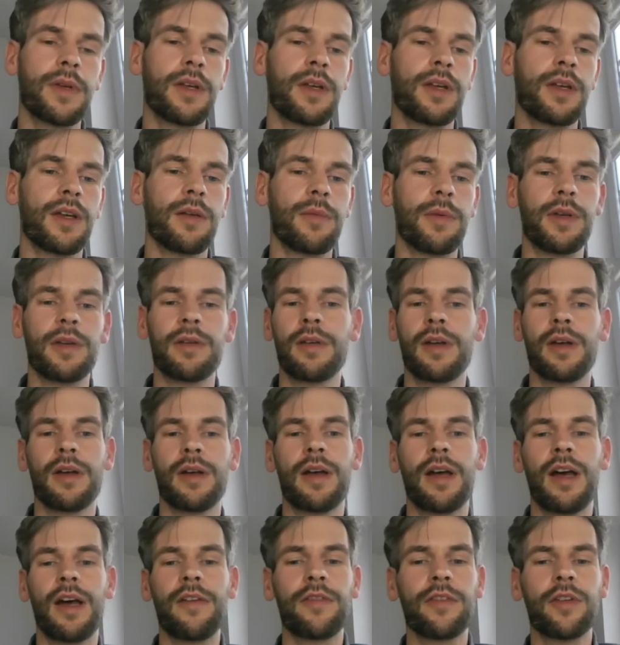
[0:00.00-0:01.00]

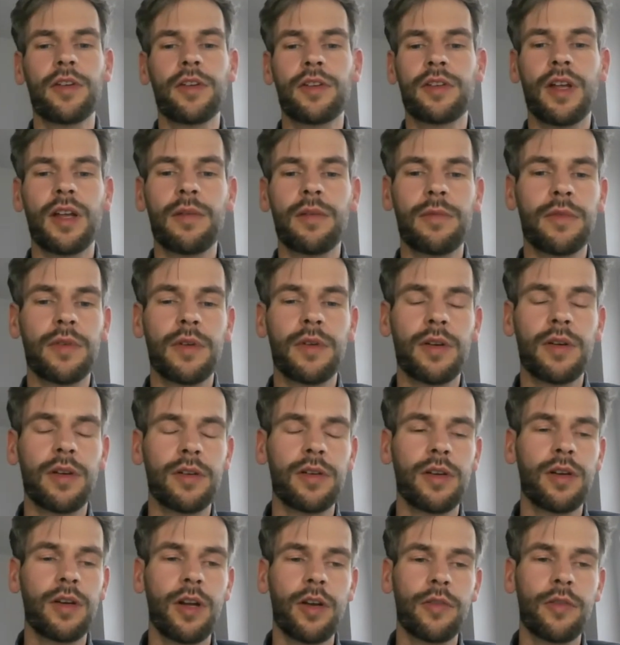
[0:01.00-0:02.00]
I've not done
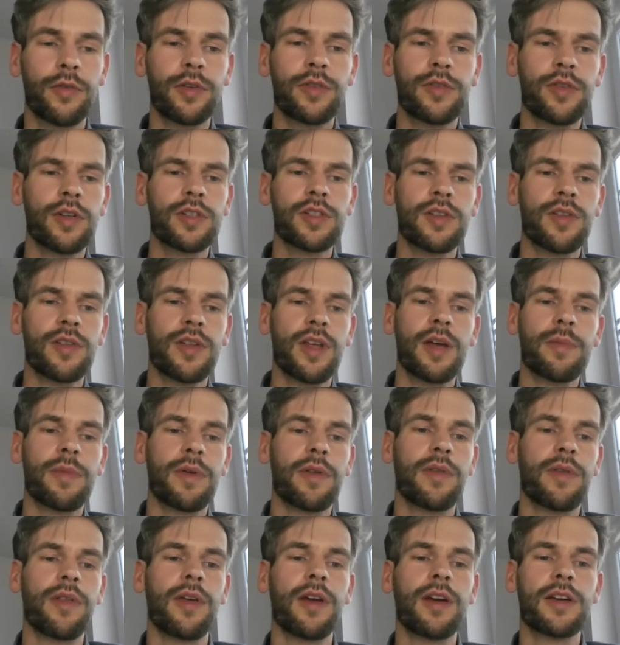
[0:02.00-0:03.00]
a lot of research on that,
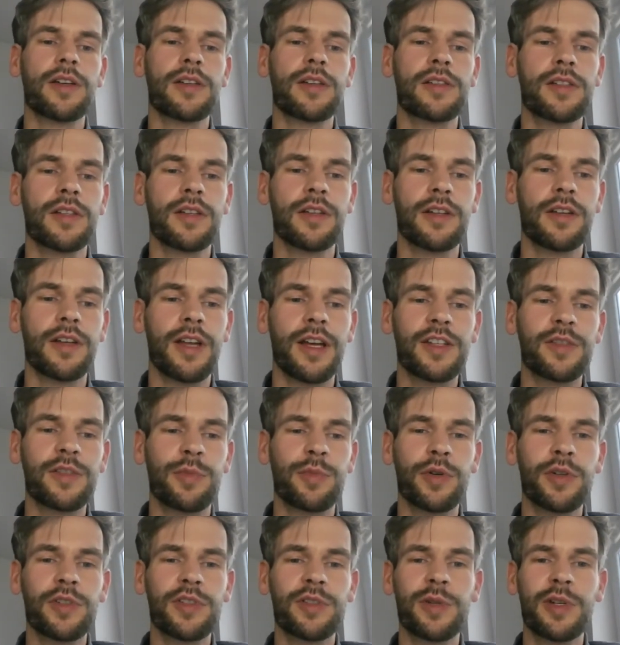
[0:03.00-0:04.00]
but there's nice
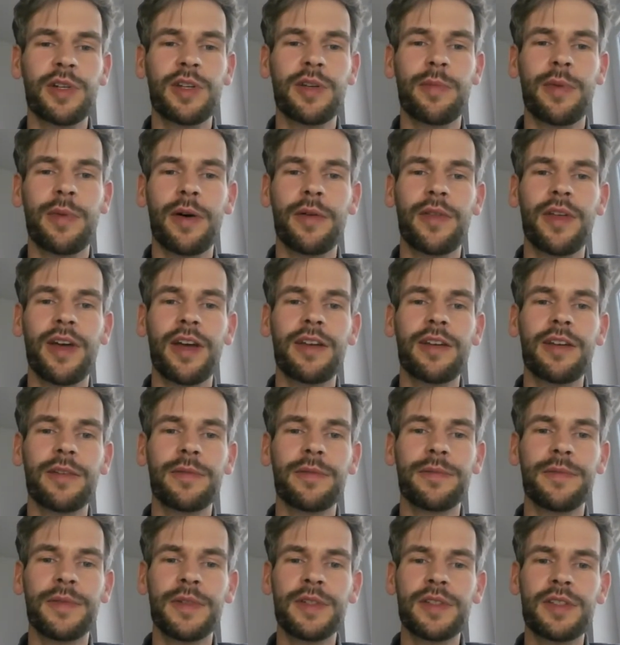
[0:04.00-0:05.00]
books written about that
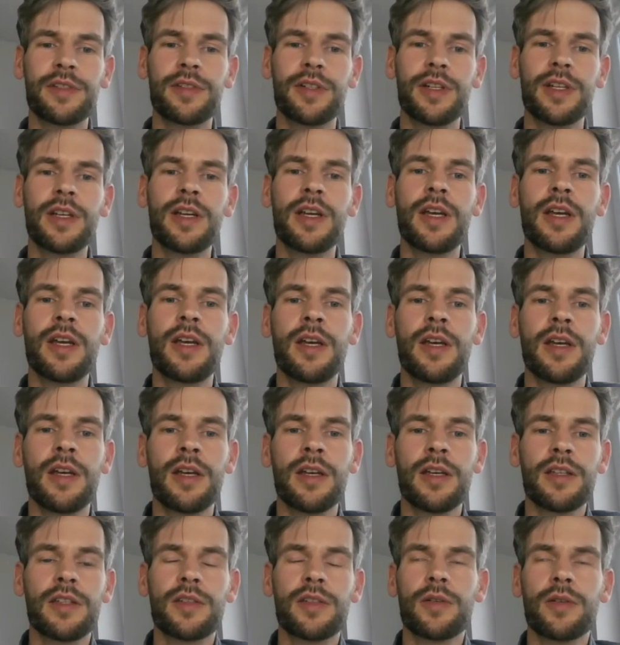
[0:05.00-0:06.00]
history.
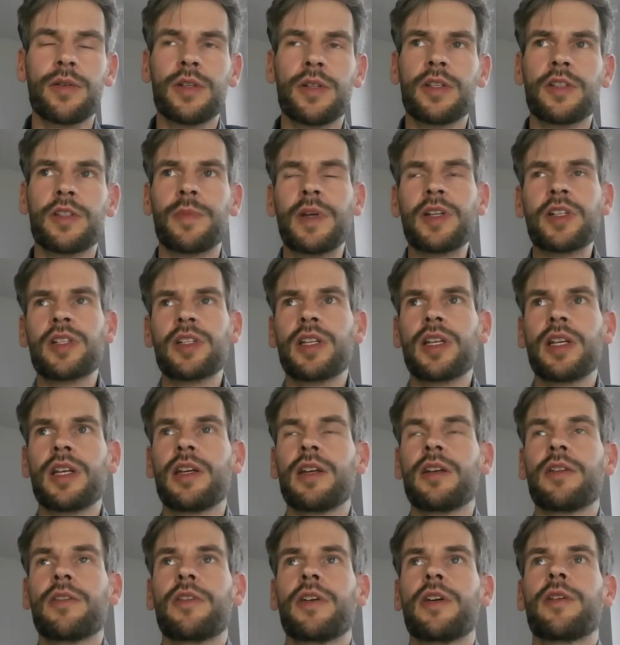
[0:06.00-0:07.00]
So
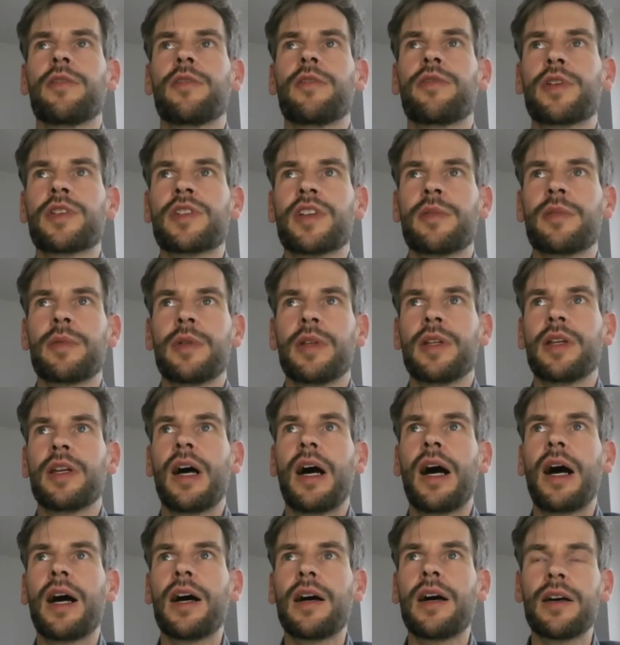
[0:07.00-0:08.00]
especially, for example, in
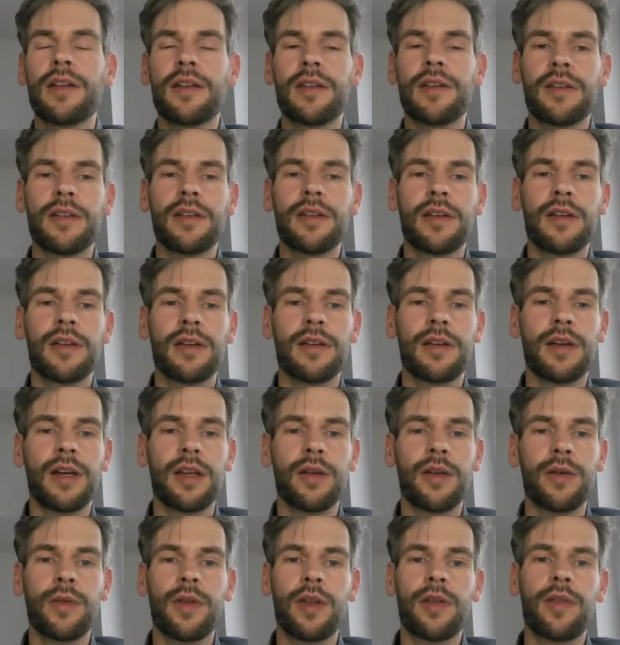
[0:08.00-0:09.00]
Aachen, I
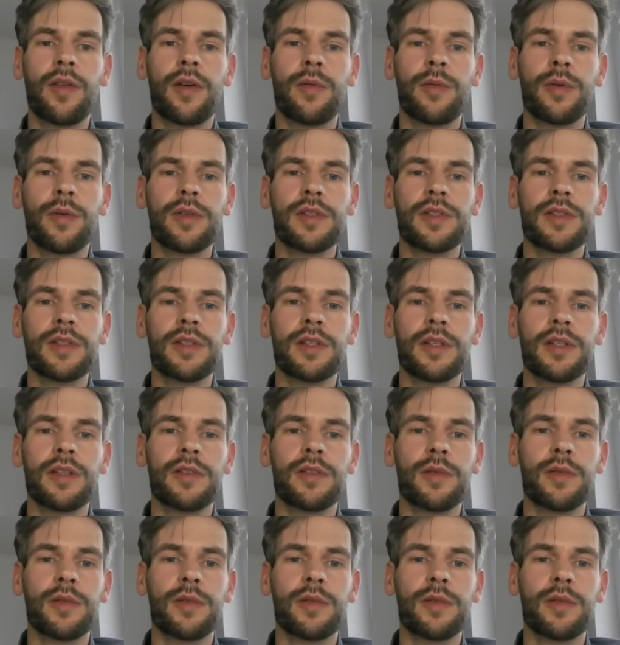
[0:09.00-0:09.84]
know that there was, so